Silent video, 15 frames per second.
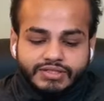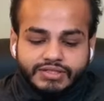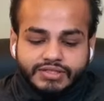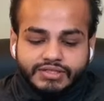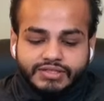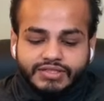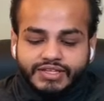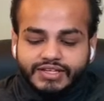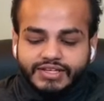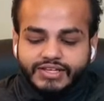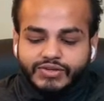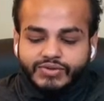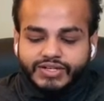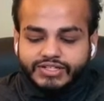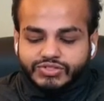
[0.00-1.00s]
the
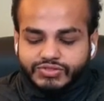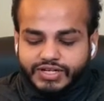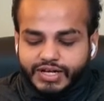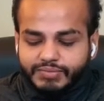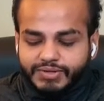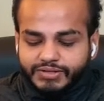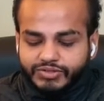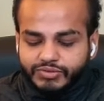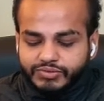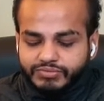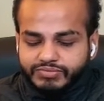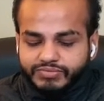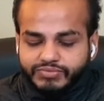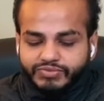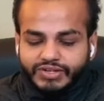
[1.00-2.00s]
newness to come in, to
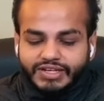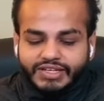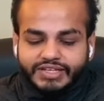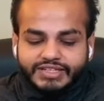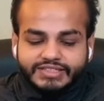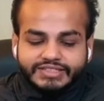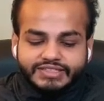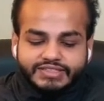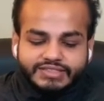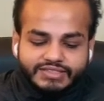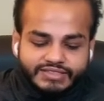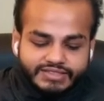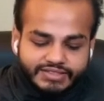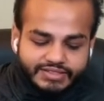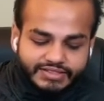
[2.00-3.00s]
release.
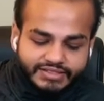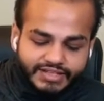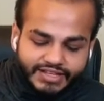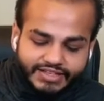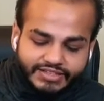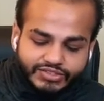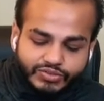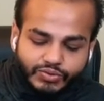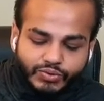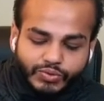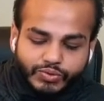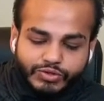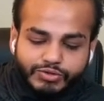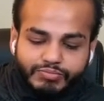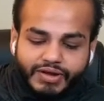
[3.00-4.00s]
Like this
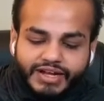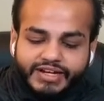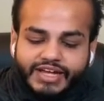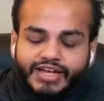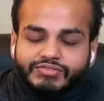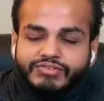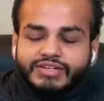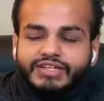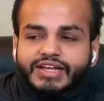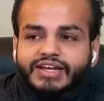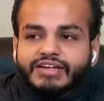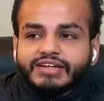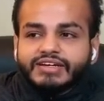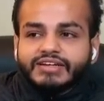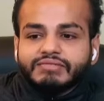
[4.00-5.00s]
old might have
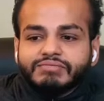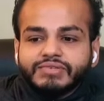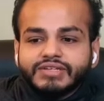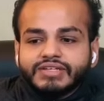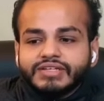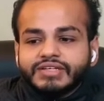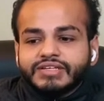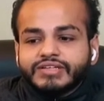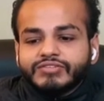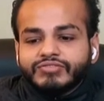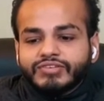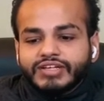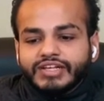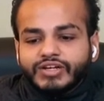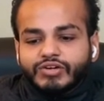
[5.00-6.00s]
created a
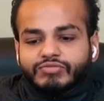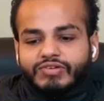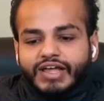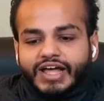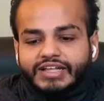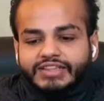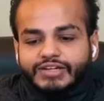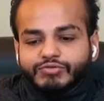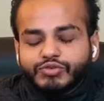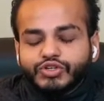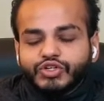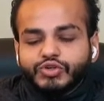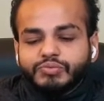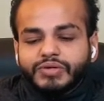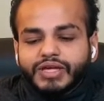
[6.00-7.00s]
feeling of lack, that would
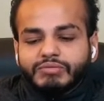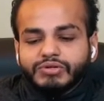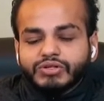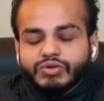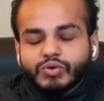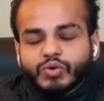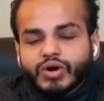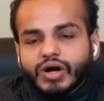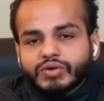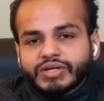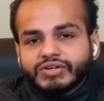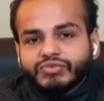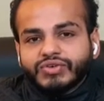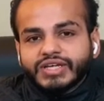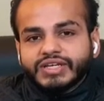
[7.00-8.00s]
you be able to go out and
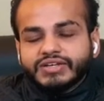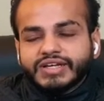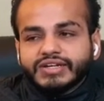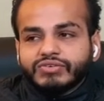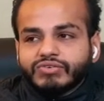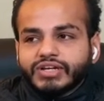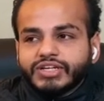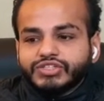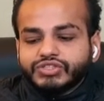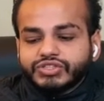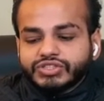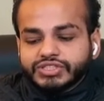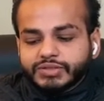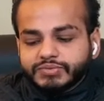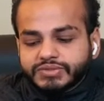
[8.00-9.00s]
recreate
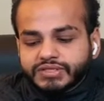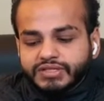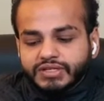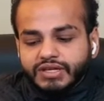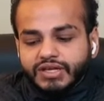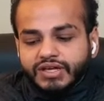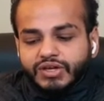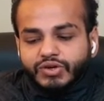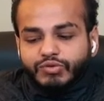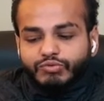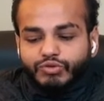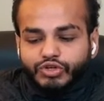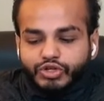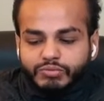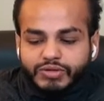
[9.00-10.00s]
relationships? Would
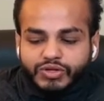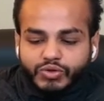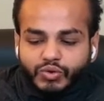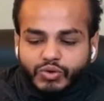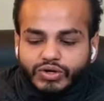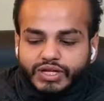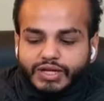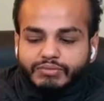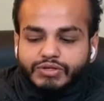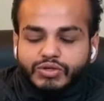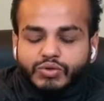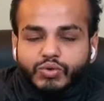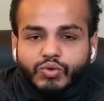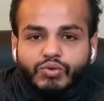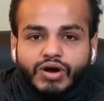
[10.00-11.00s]
you be able to
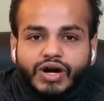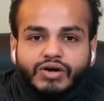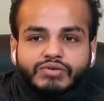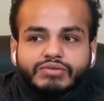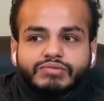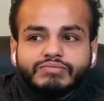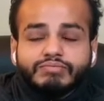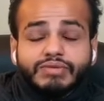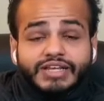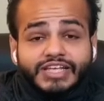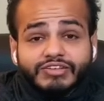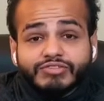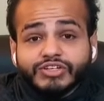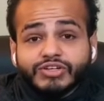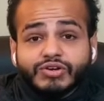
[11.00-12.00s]
go out, believe
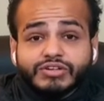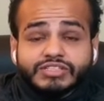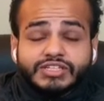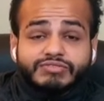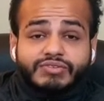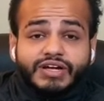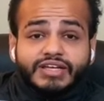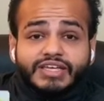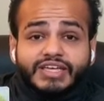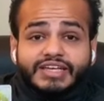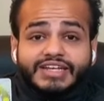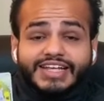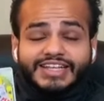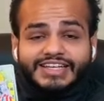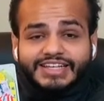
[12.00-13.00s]
in yourself again,
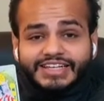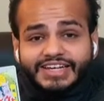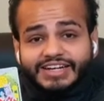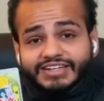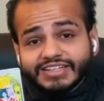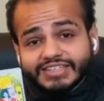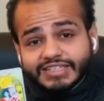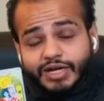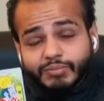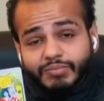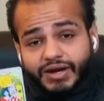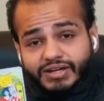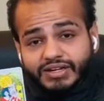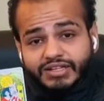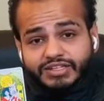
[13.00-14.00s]
and create this
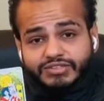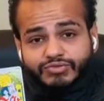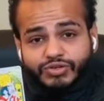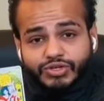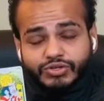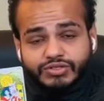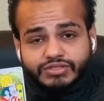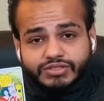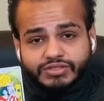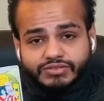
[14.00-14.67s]
abundance for yourself?